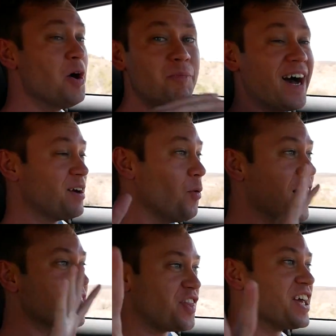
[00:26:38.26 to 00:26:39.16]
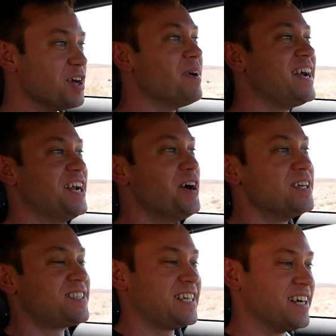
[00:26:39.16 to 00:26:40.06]
But one thing you might
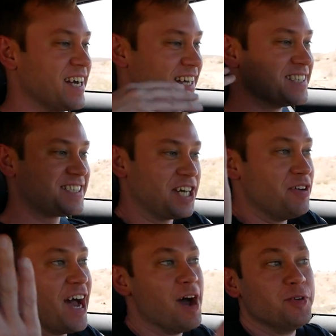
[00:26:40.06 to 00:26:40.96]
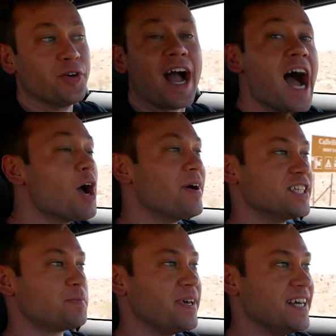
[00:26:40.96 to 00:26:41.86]
notice here is, so now I'm doing highway
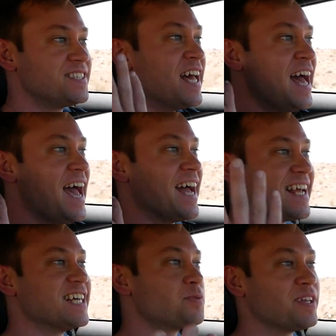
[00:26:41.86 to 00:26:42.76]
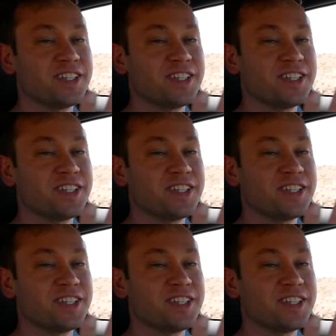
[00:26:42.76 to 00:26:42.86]
speeds, and guess what?